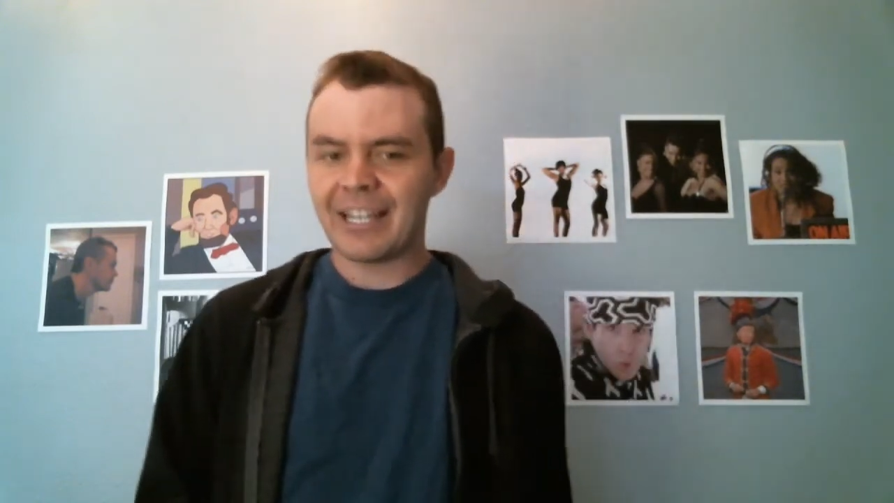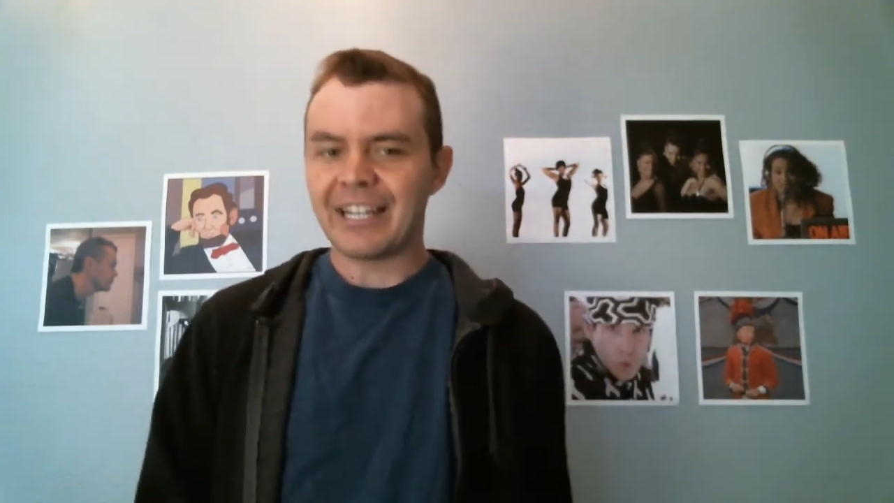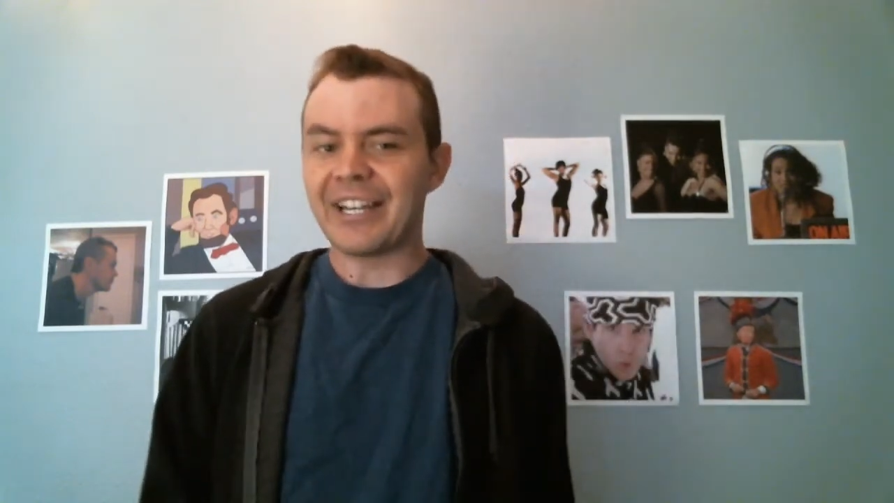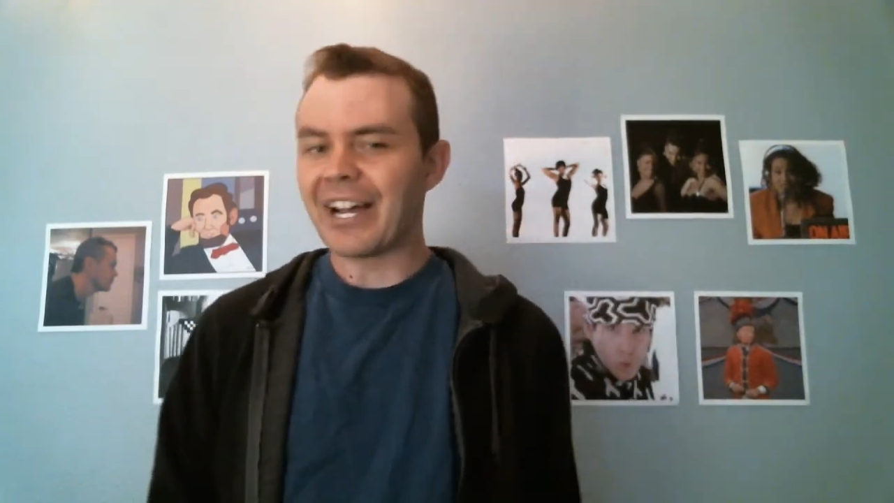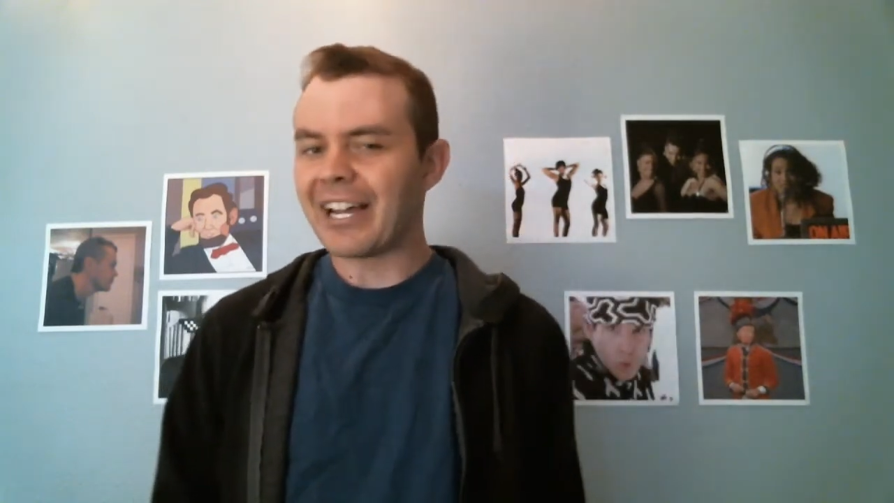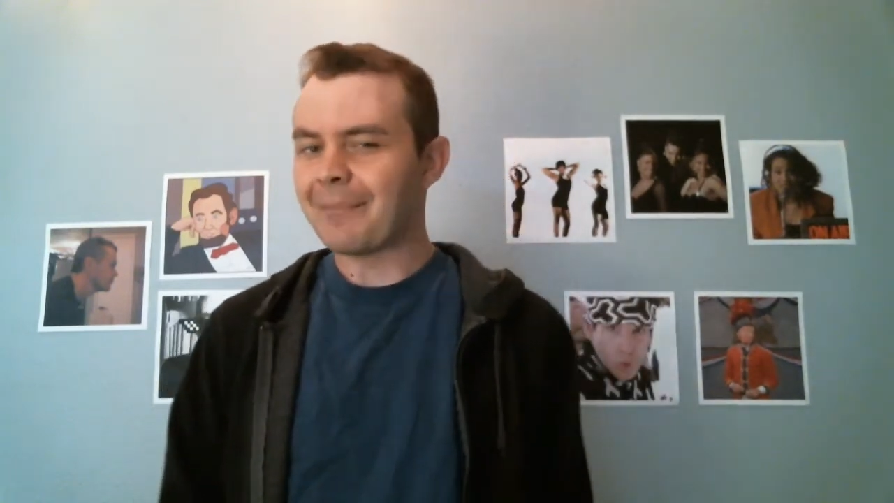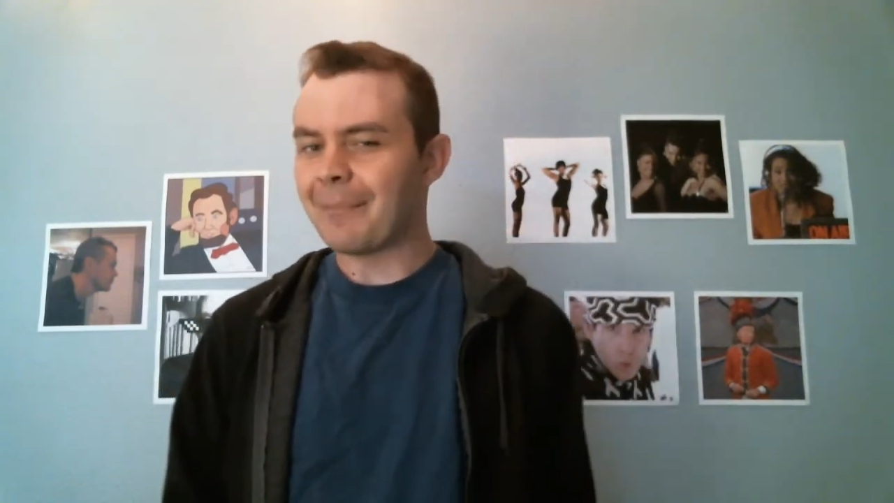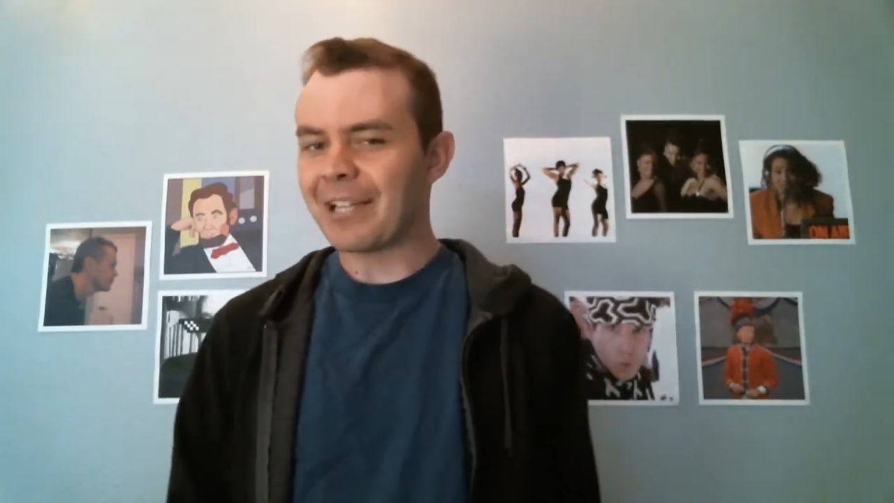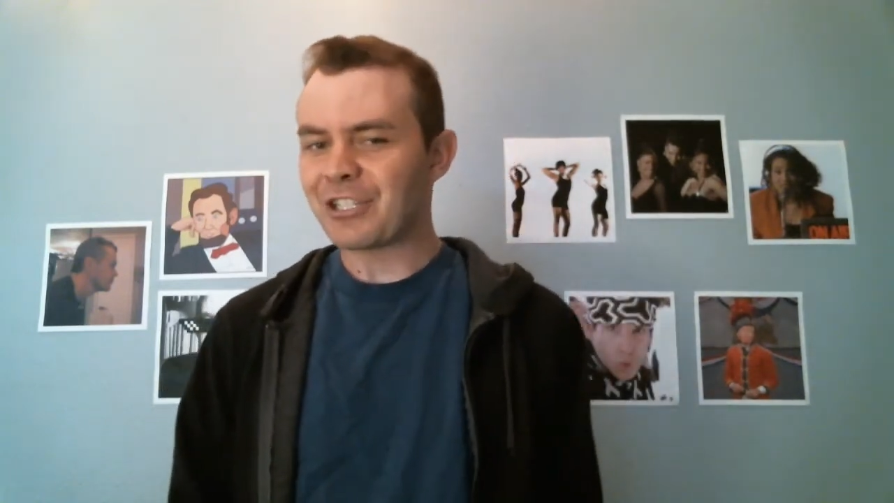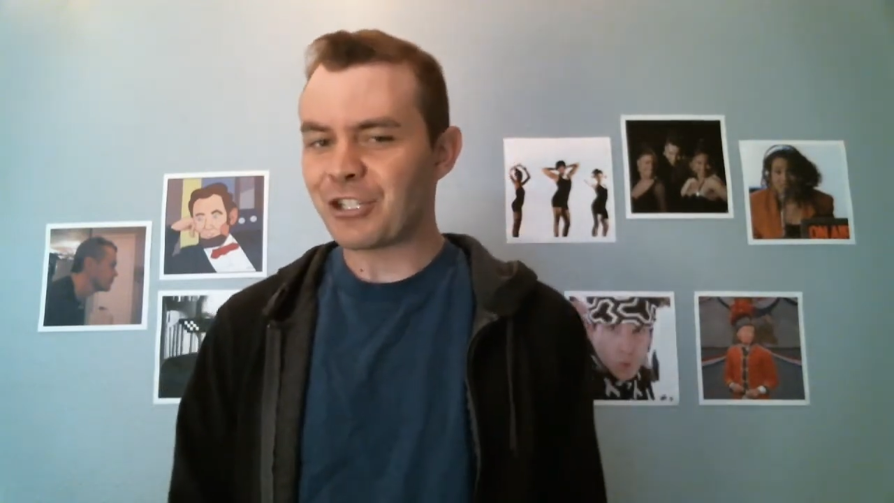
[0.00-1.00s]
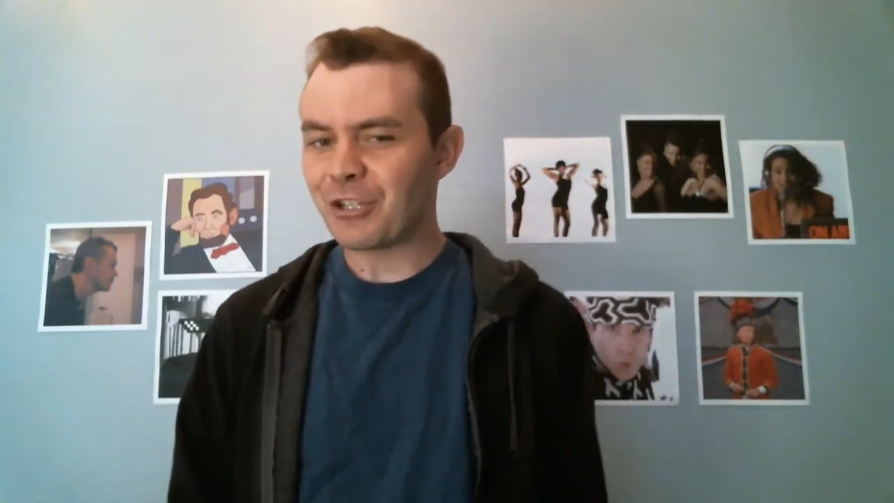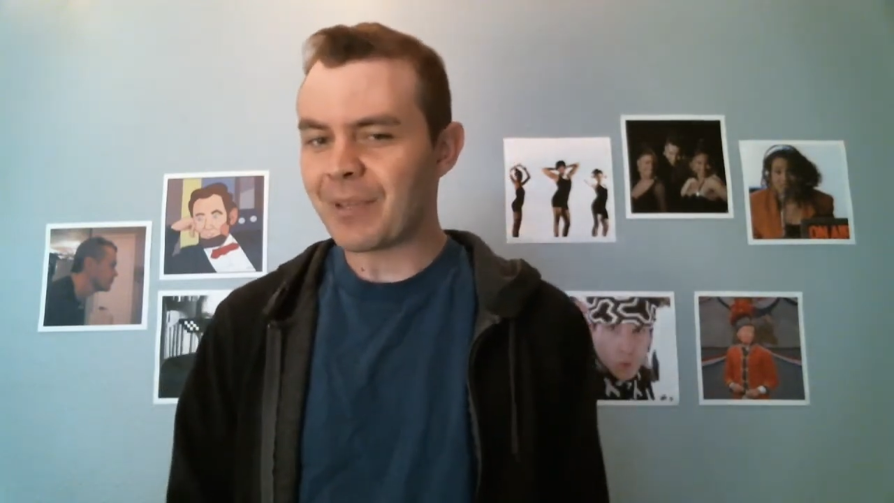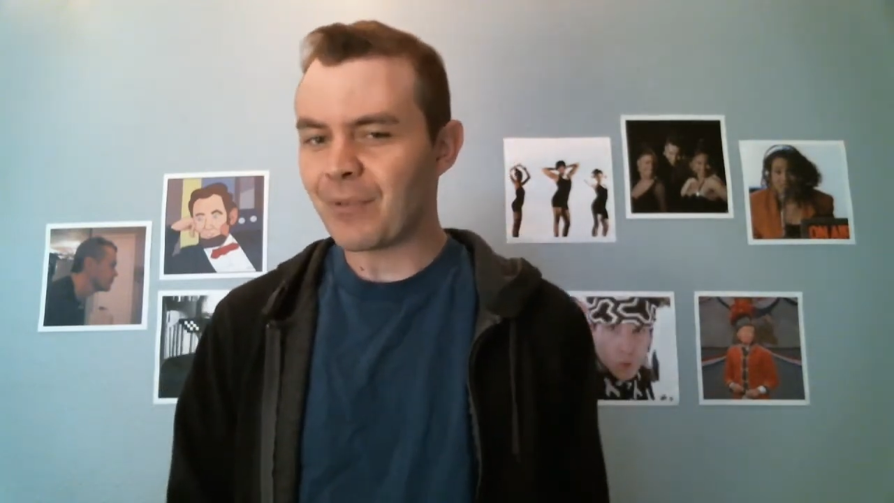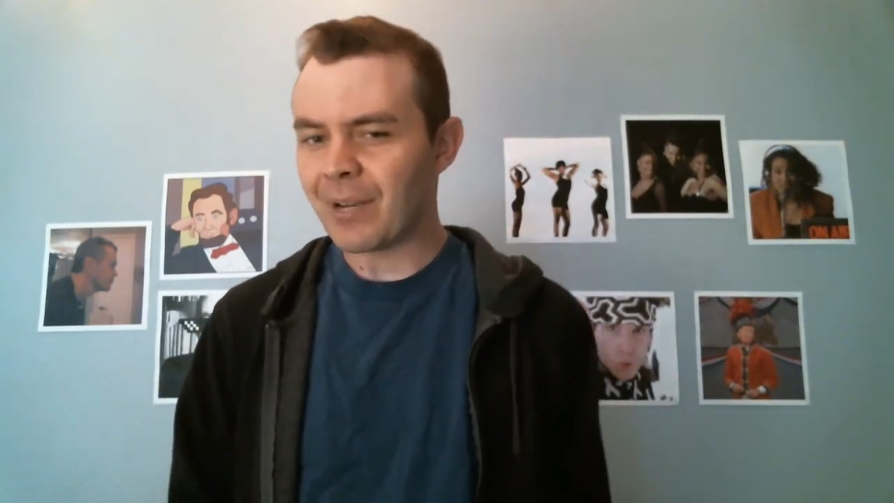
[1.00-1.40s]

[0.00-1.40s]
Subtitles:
not much to be